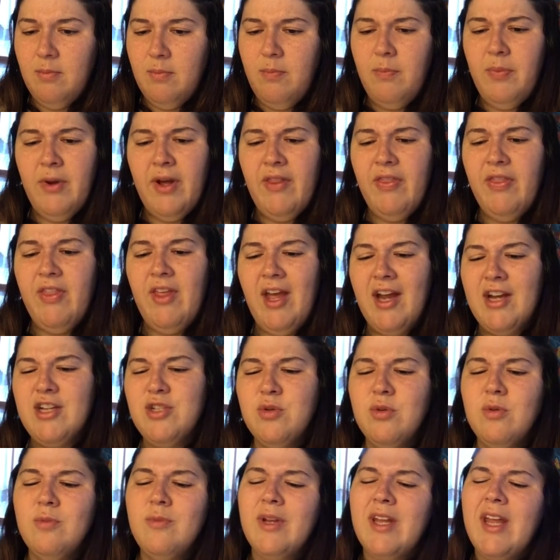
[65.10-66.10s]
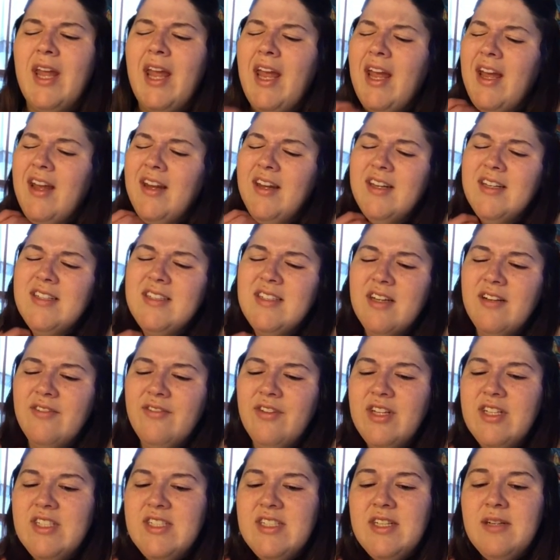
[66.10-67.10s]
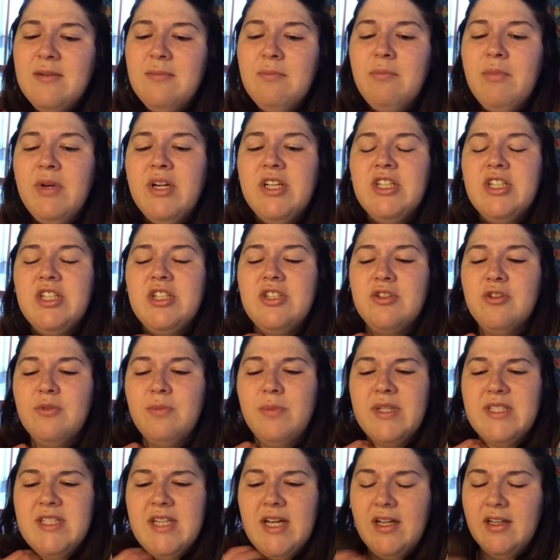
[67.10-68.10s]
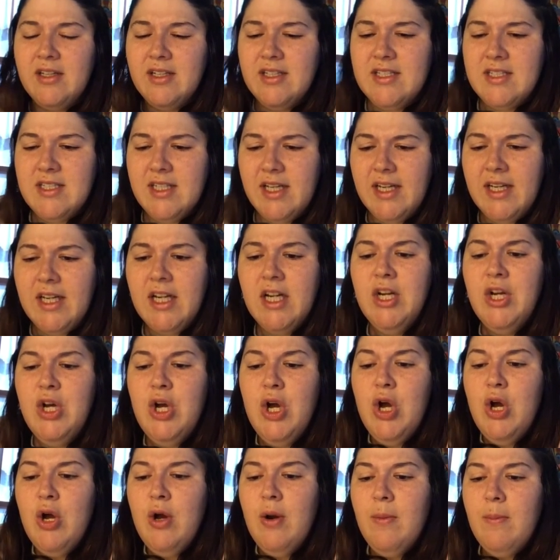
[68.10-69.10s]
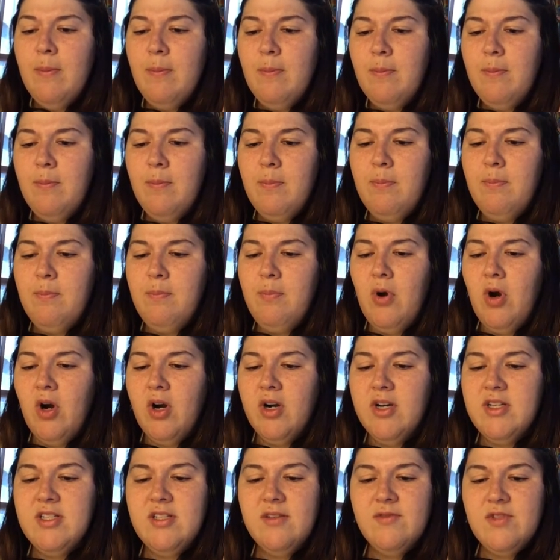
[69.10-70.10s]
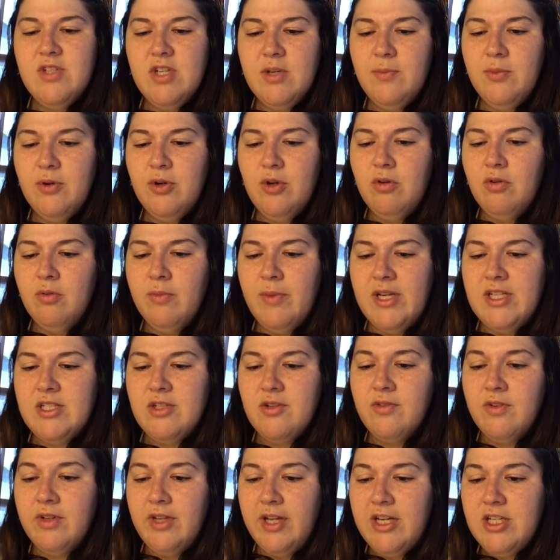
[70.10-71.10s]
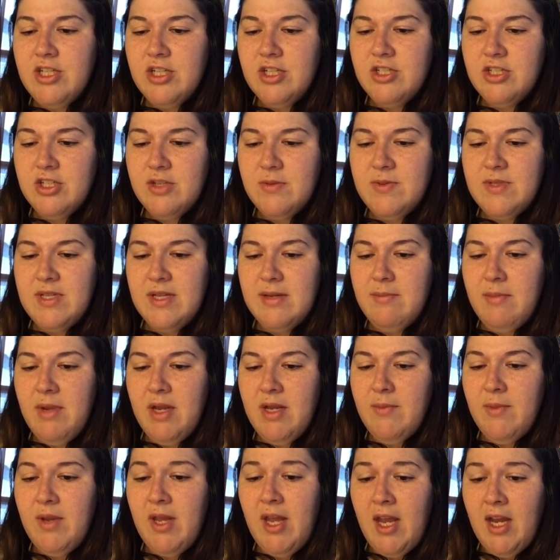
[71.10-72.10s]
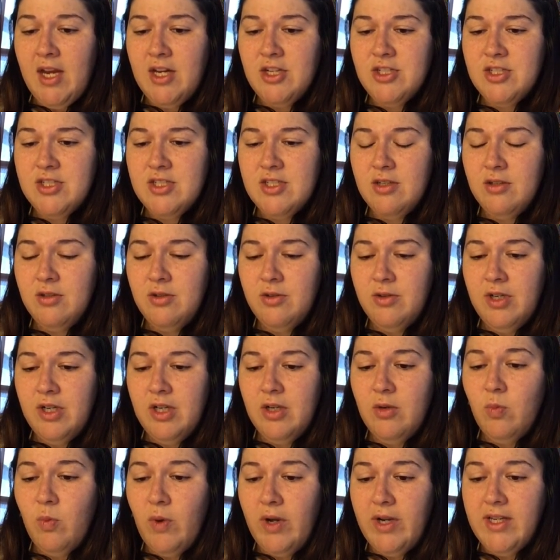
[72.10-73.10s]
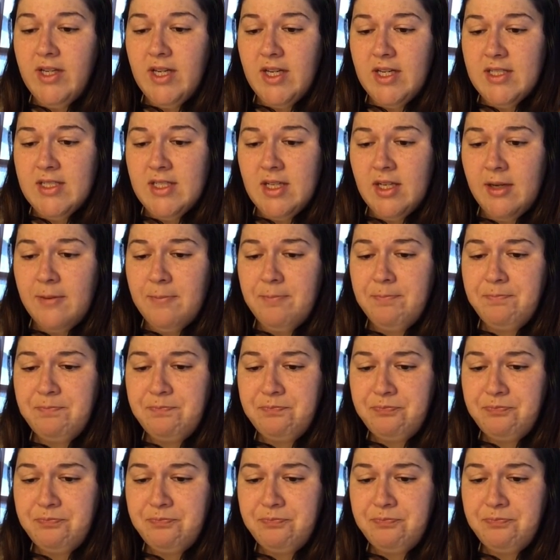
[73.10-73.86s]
but the actual mechanics of it didn't much suit my talents. Like parts of typical romantic relationships that made me anxious included one, kissing,